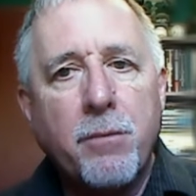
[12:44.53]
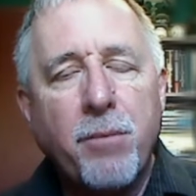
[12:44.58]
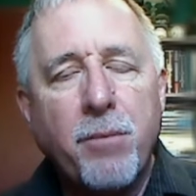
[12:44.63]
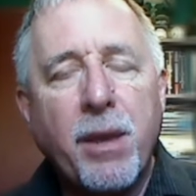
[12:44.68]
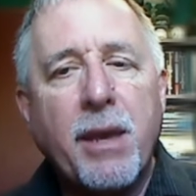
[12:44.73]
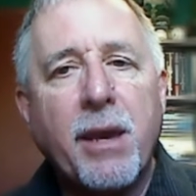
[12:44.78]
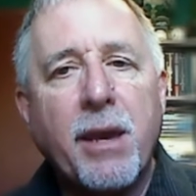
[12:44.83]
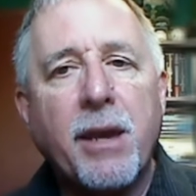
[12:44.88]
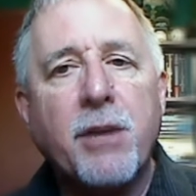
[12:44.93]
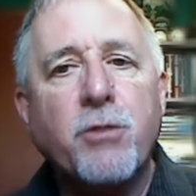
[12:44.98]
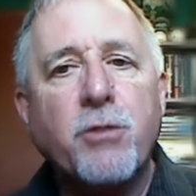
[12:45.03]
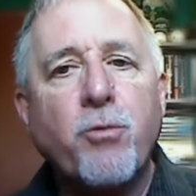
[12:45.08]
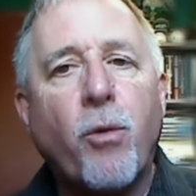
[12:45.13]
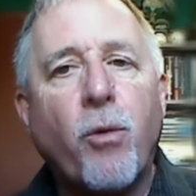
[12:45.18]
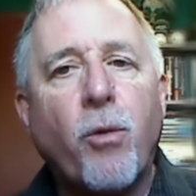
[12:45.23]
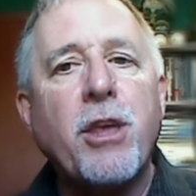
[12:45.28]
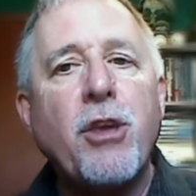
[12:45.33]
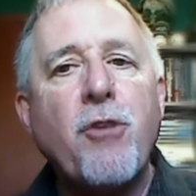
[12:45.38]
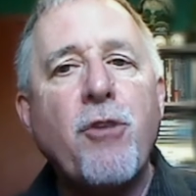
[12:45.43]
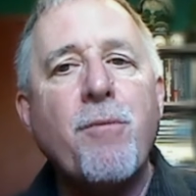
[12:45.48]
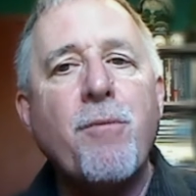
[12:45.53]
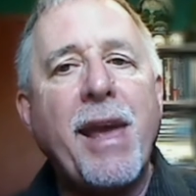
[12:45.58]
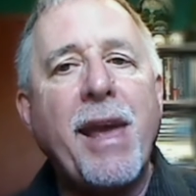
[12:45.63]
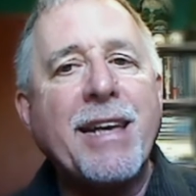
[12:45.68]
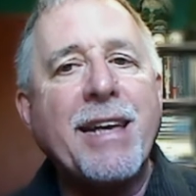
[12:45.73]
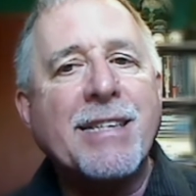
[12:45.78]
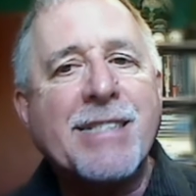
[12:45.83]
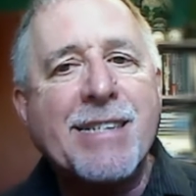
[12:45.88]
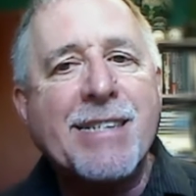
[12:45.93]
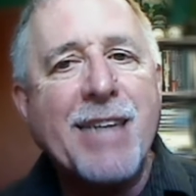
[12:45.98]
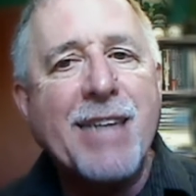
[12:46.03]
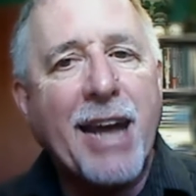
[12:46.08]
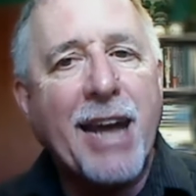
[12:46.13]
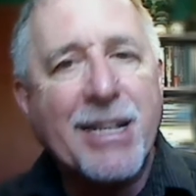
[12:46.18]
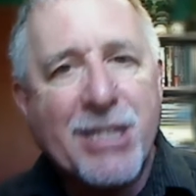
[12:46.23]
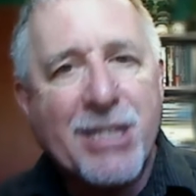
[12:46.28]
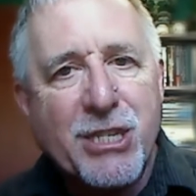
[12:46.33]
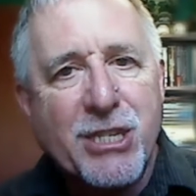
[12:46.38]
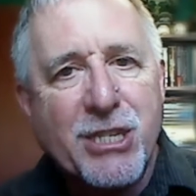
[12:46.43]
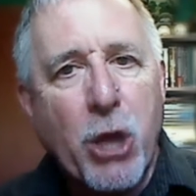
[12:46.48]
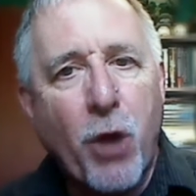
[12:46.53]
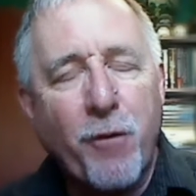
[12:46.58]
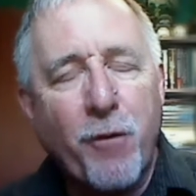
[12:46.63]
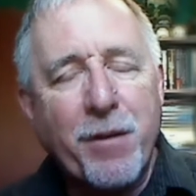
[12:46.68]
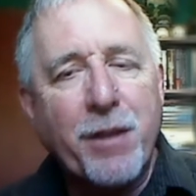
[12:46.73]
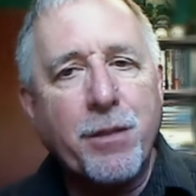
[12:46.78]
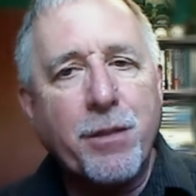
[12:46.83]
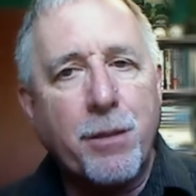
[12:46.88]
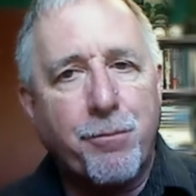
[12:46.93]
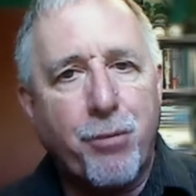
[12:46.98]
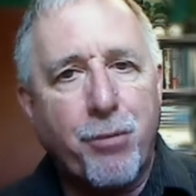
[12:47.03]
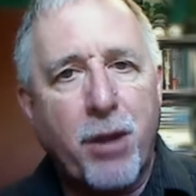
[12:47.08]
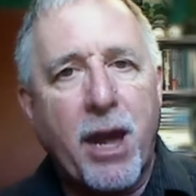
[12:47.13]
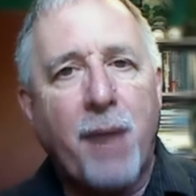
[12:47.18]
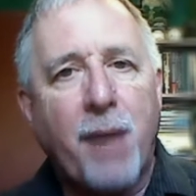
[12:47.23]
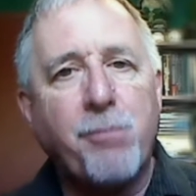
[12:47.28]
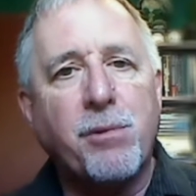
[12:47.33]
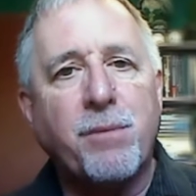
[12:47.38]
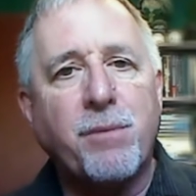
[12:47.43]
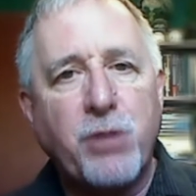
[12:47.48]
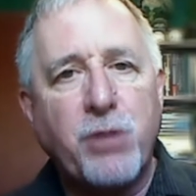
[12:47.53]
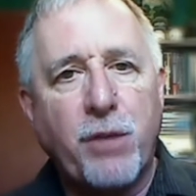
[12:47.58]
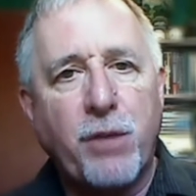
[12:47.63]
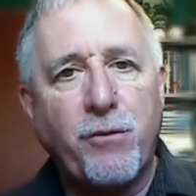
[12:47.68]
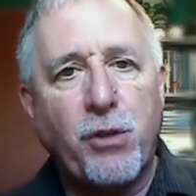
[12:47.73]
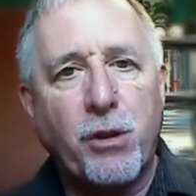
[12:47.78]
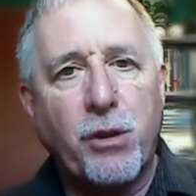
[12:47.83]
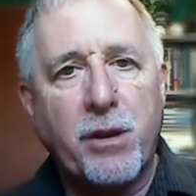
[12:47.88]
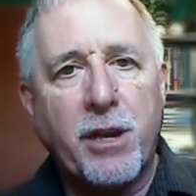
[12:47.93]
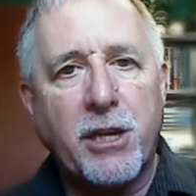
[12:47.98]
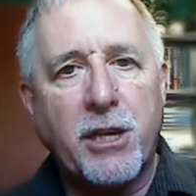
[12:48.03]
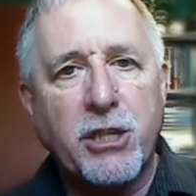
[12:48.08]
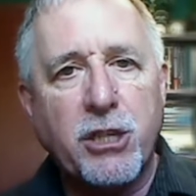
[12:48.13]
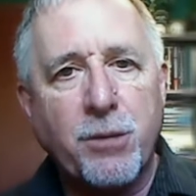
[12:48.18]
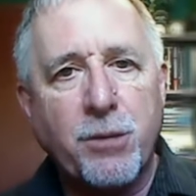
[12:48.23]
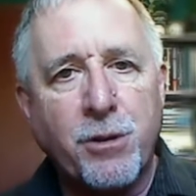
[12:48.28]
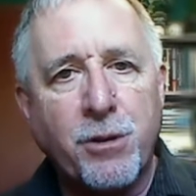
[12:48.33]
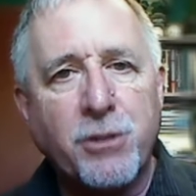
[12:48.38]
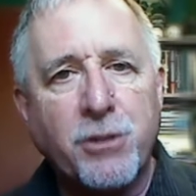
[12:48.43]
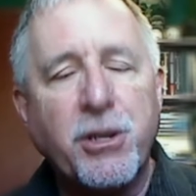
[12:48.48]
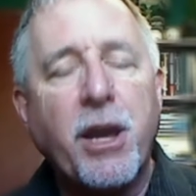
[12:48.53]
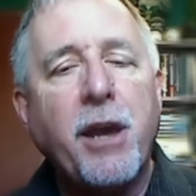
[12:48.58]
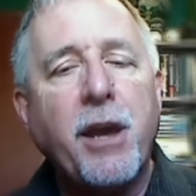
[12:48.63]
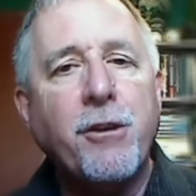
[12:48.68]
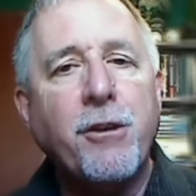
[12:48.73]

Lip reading: because what you make is not solving the problems of your customers.